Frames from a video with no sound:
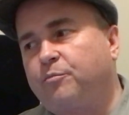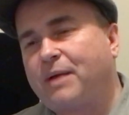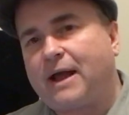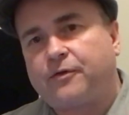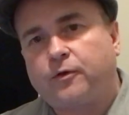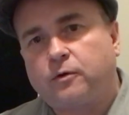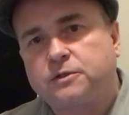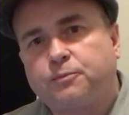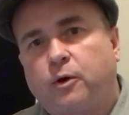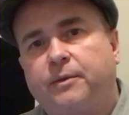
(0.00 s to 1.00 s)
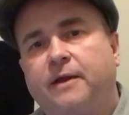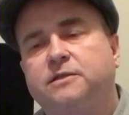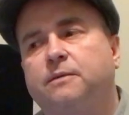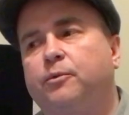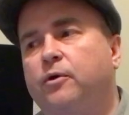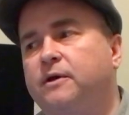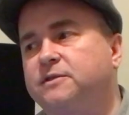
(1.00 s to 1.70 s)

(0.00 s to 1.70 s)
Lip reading: pathos permeates the book,